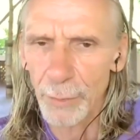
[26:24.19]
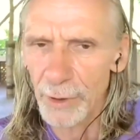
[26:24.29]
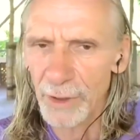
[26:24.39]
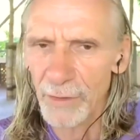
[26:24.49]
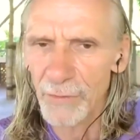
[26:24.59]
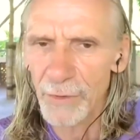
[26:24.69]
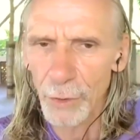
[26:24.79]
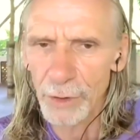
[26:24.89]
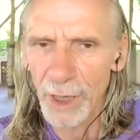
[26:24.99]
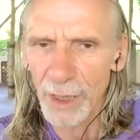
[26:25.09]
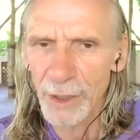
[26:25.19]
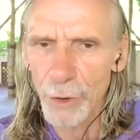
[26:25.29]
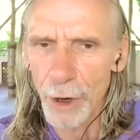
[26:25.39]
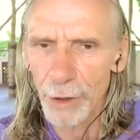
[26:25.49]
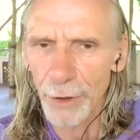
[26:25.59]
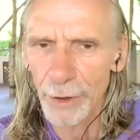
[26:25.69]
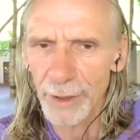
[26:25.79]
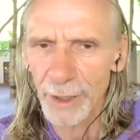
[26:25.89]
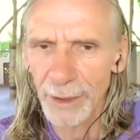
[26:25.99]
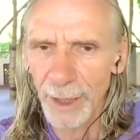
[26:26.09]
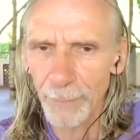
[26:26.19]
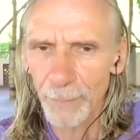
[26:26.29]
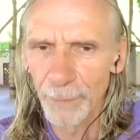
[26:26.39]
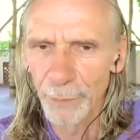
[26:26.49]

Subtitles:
but it's not that you are hurting them.